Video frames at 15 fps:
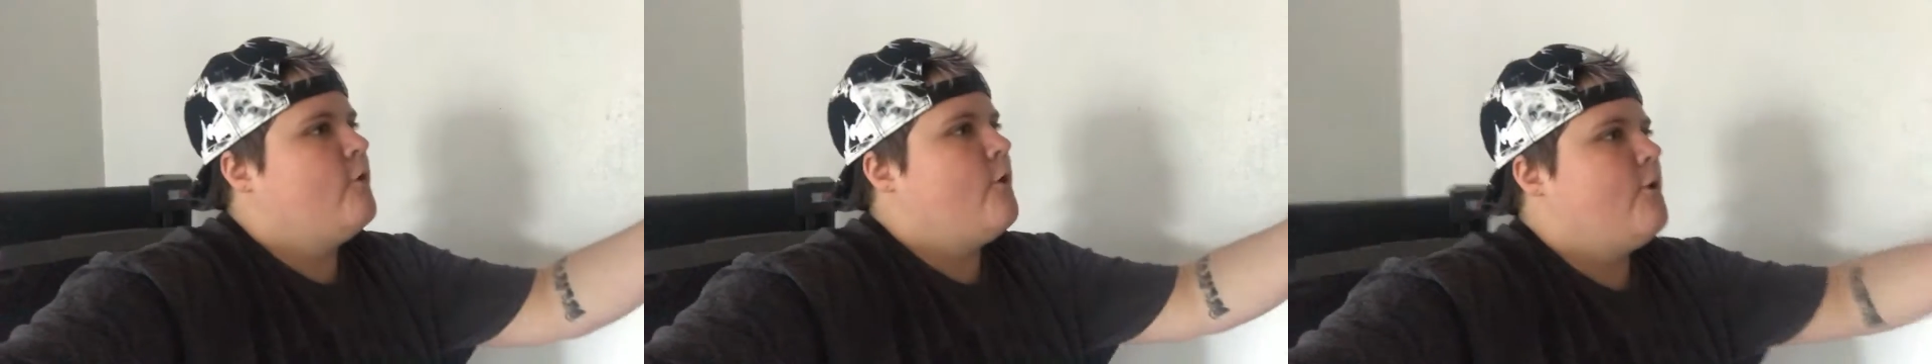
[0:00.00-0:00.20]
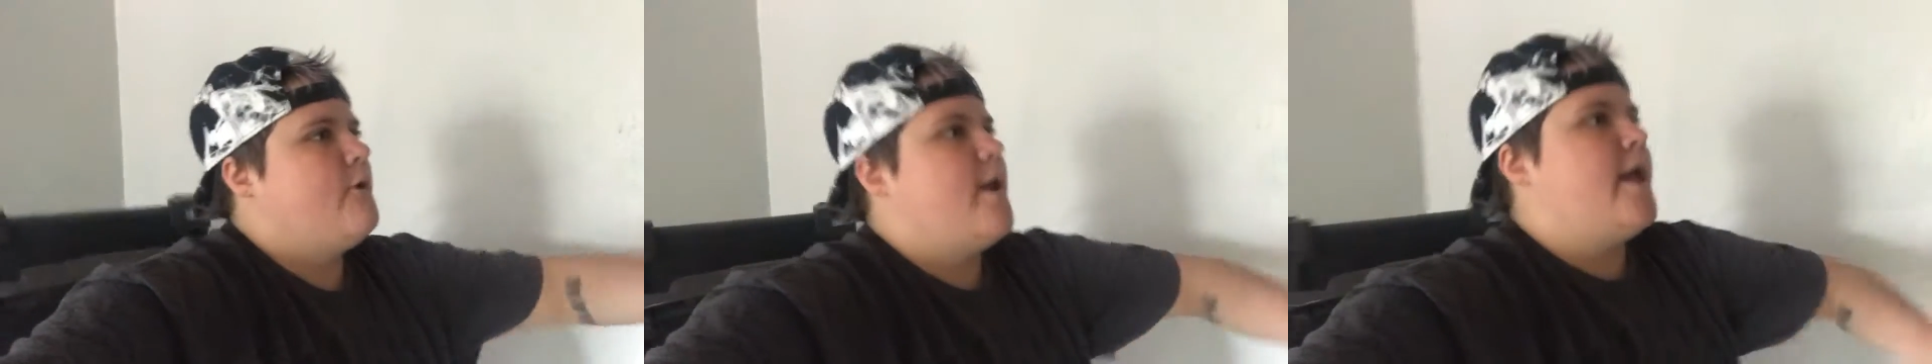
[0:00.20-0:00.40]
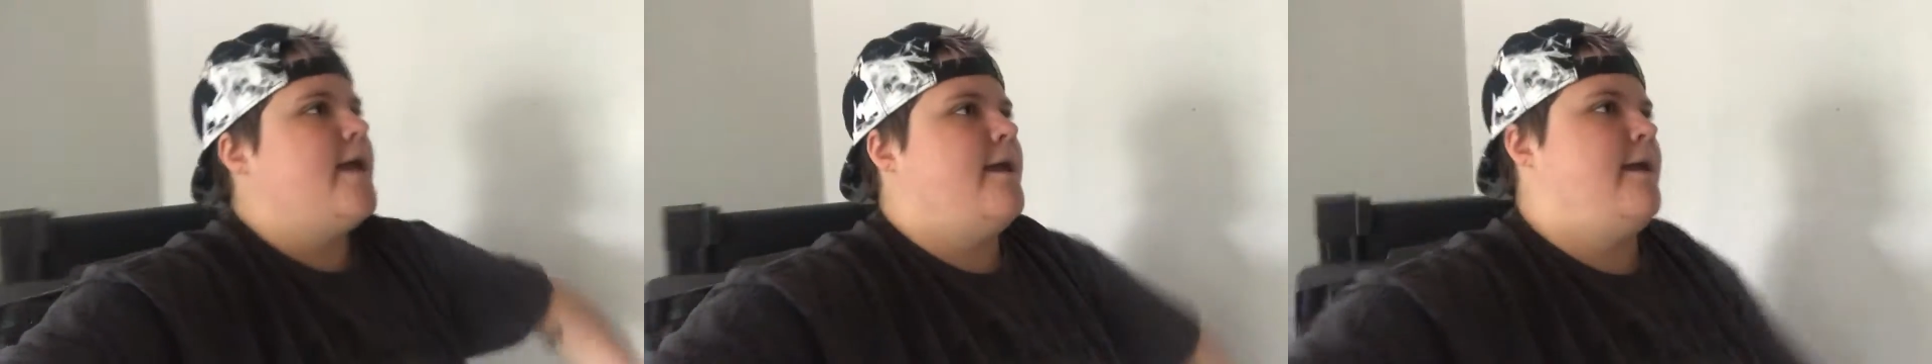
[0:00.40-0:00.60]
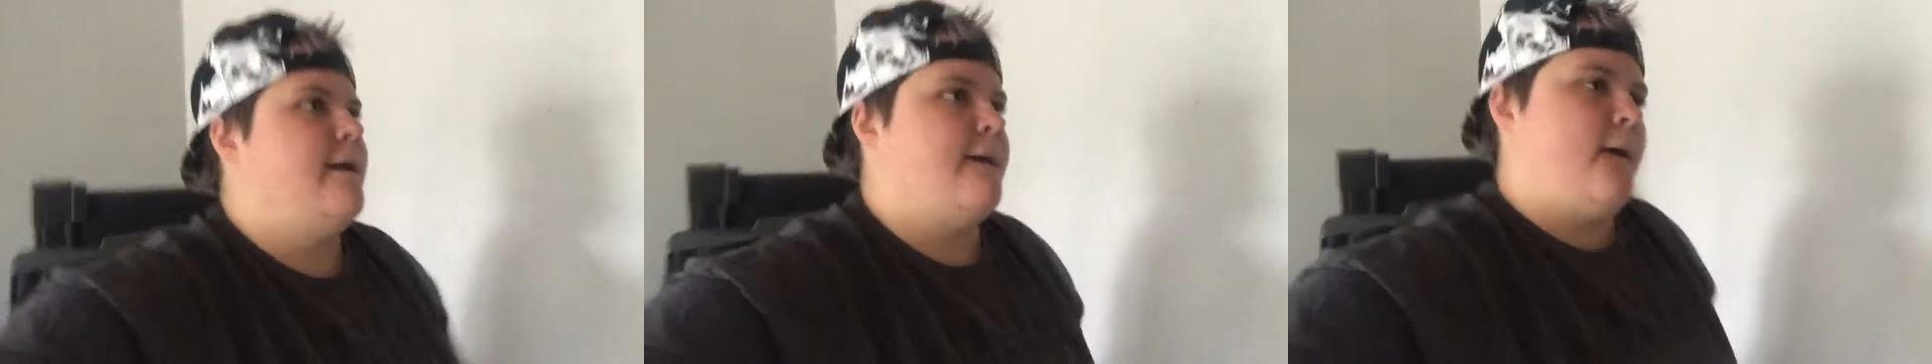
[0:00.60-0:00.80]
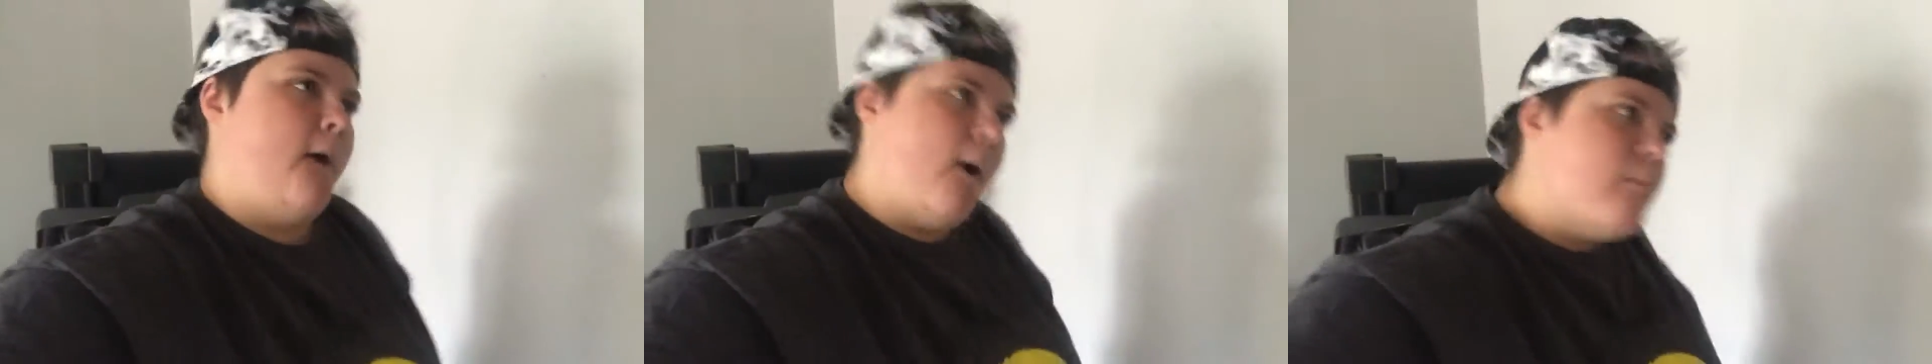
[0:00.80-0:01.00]
for
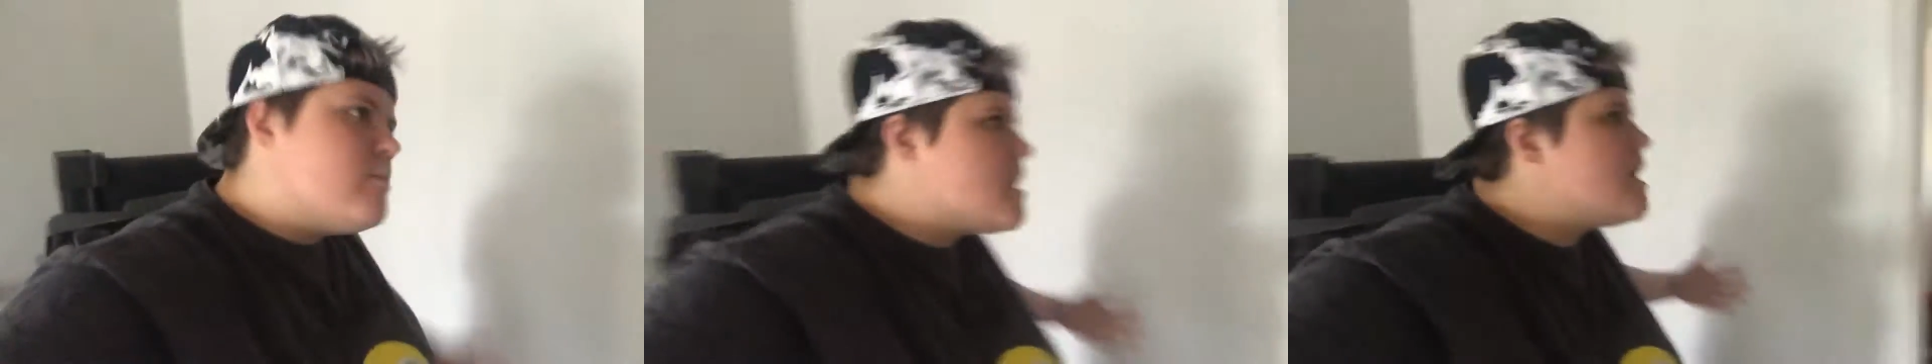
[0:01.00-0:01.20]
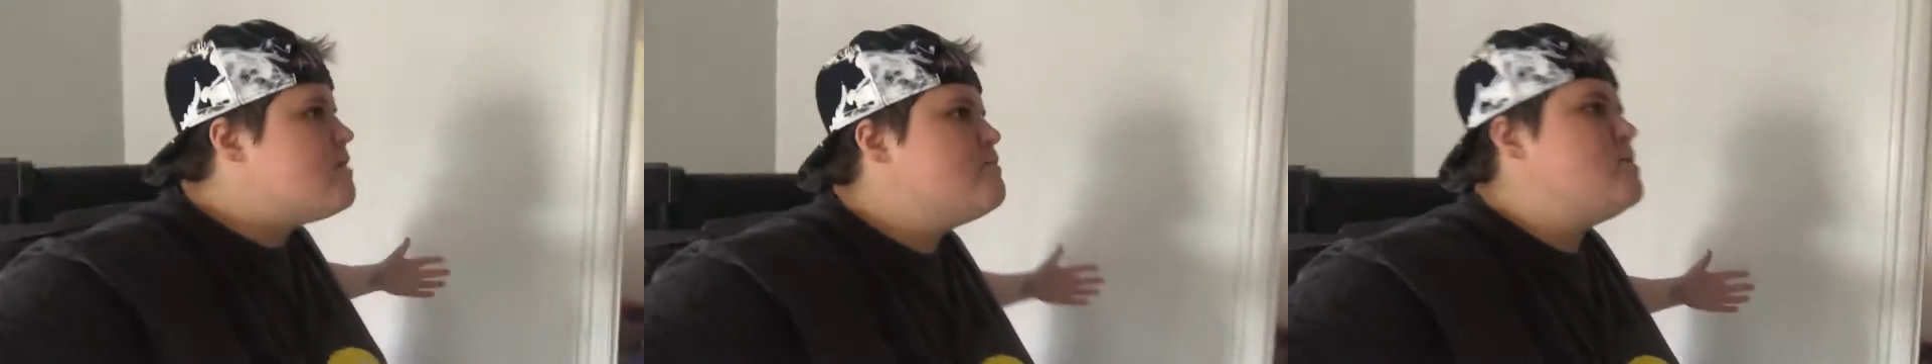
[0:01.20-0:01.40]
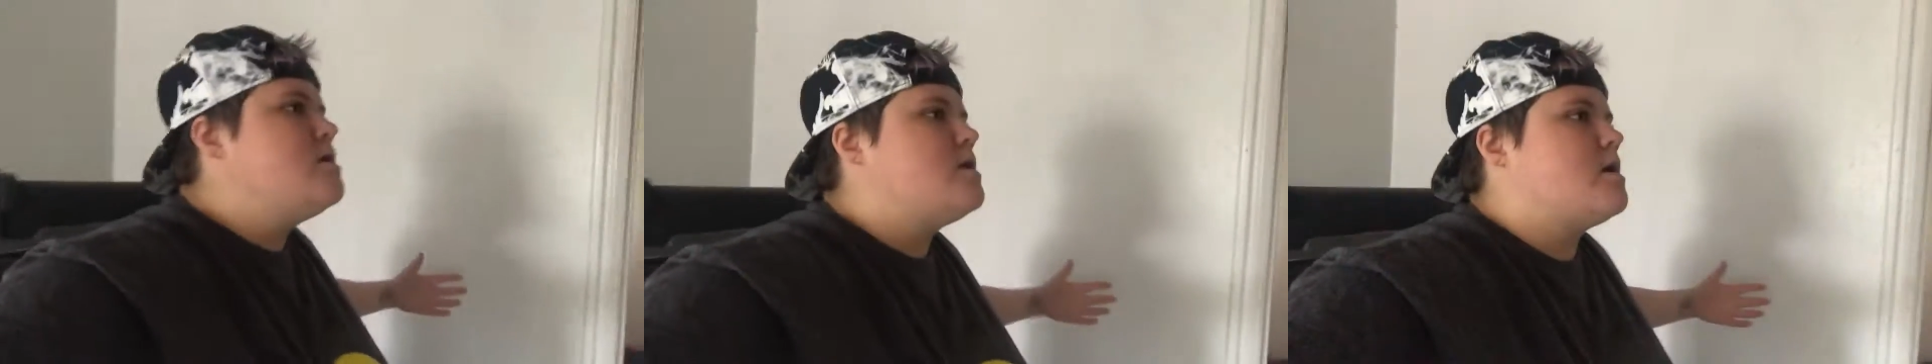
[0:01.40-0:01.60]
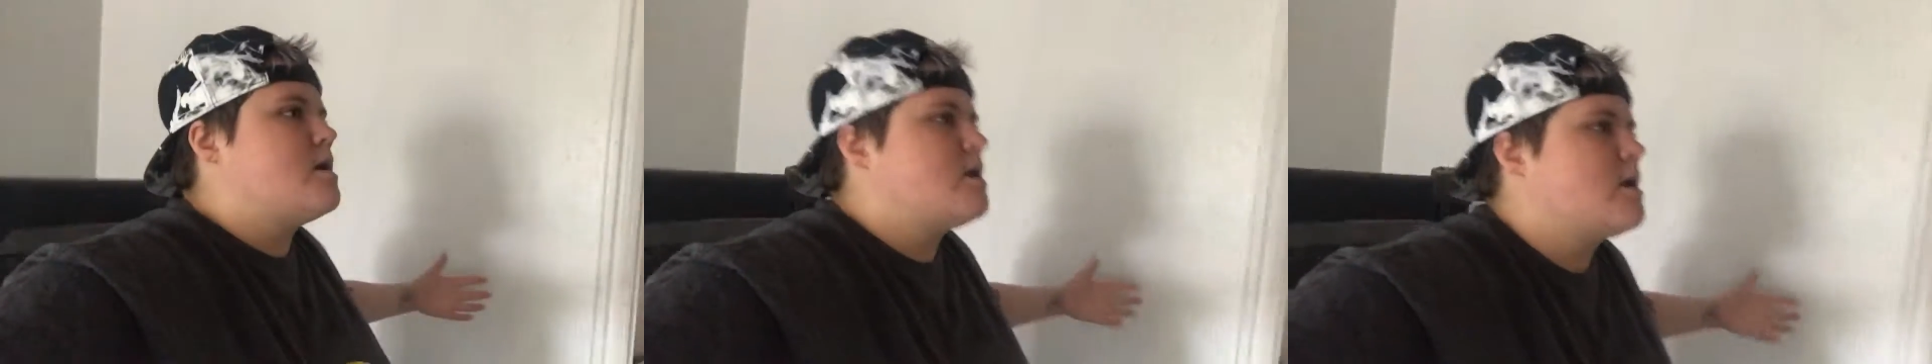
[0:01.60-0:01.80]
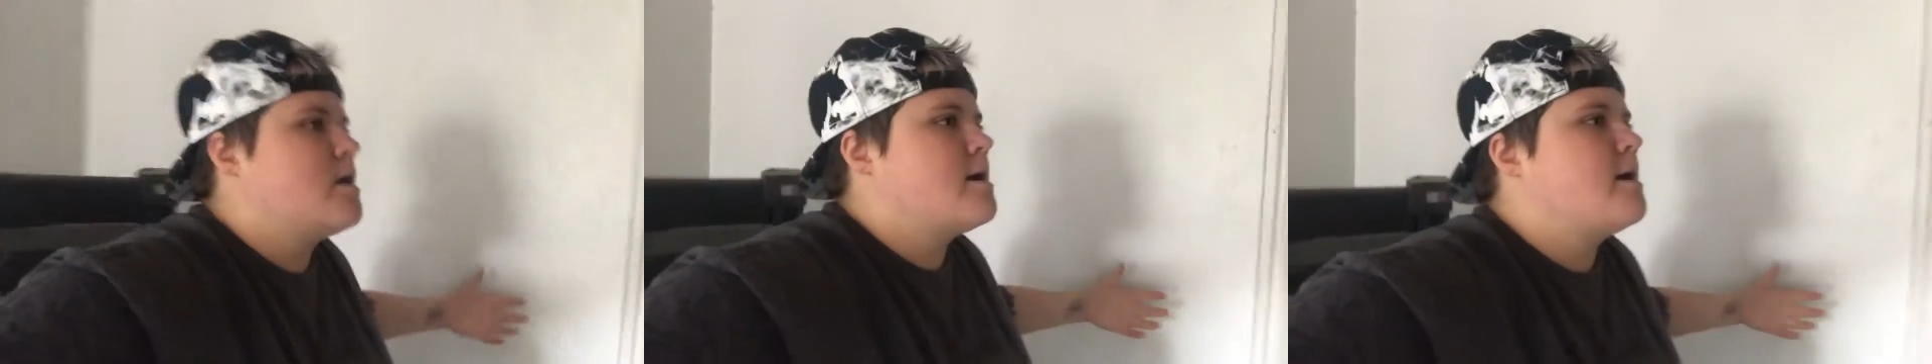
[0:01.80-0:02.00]
it. Come get me.